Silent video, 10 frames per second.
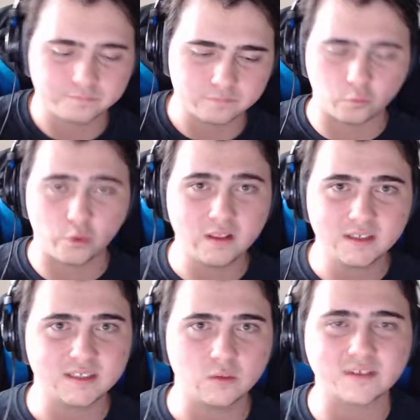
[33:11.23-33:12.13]

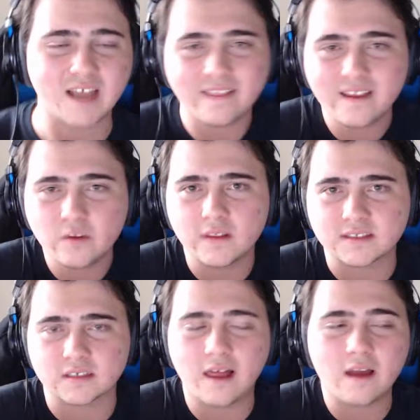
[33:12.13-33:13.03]
realistic ones. I like
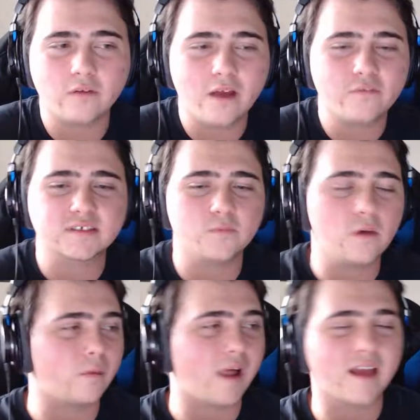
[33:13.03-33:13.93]
realistic graphics as
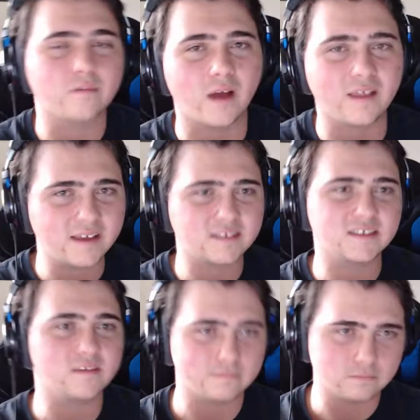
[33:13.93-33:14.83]
well, but I like
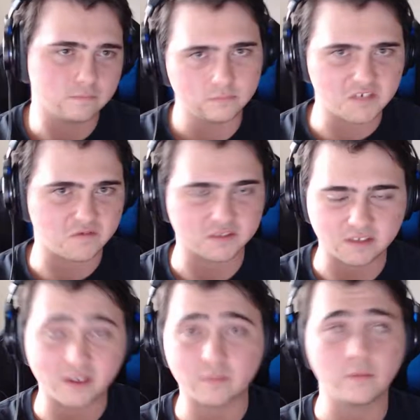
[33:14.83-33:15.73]
seeing different
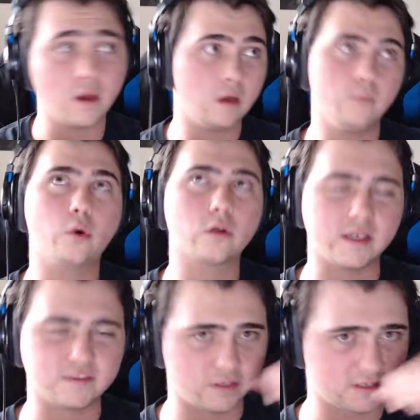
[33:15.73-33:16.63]
stuff, like
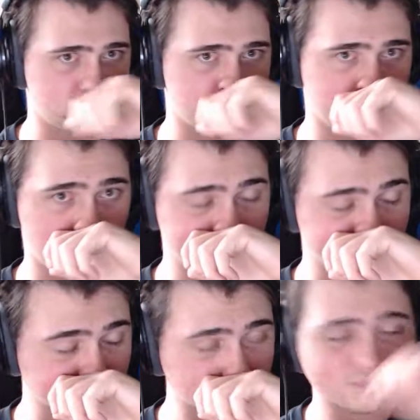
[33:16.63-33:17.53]
Borderlands, for example.
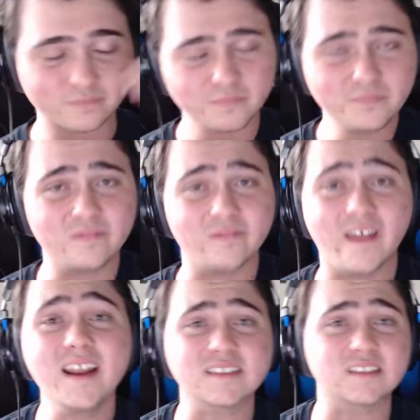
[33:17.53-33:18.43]

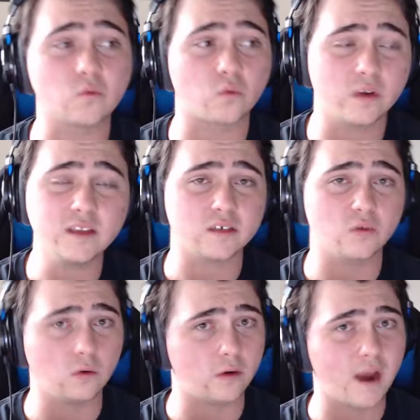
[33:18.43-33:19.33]
That has some really
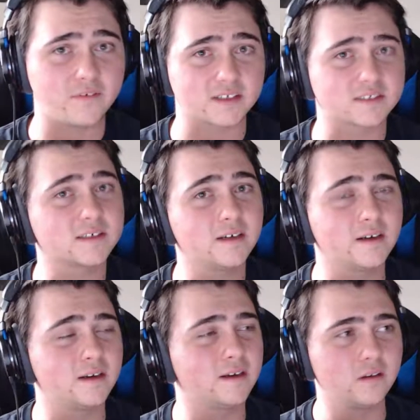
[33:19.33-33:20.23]
cool graphics
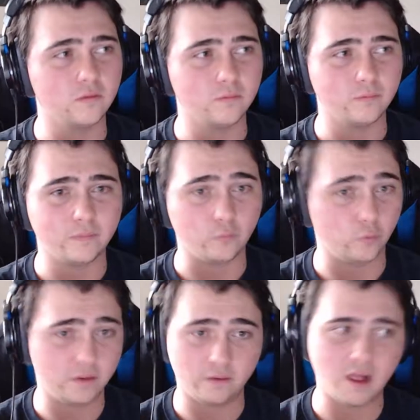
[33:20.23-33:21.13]

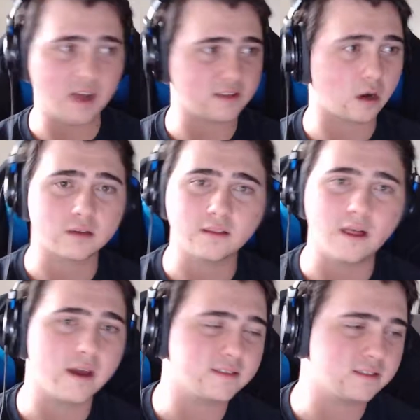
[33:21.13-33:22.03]
with a lot of dark
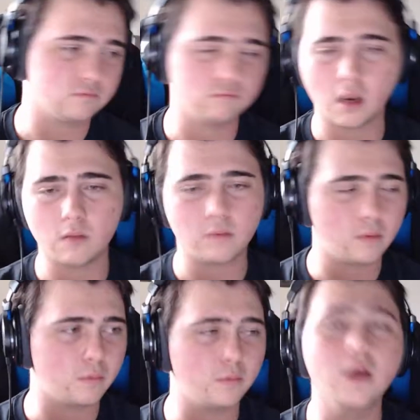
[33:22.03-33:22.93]
lines and blah, blah,
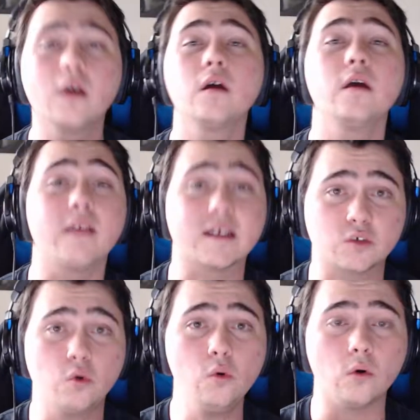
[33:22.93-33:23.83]
blah, blah, blah. That's
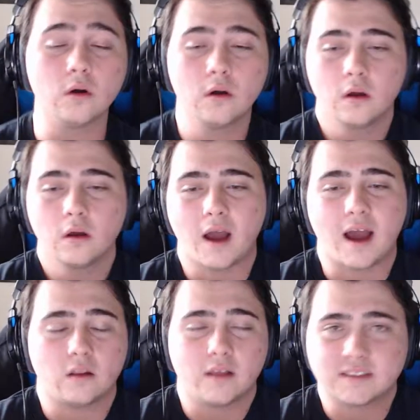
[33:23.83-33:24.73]
cool.
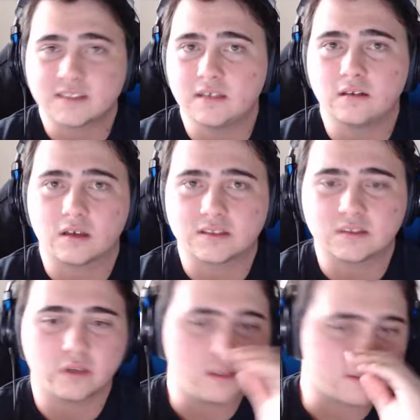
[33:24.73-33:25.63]
I don't like seeing
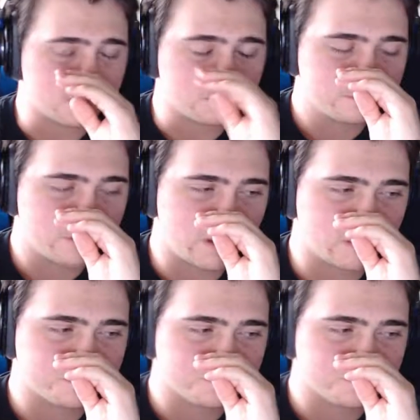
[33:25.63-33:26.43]
constant realism, but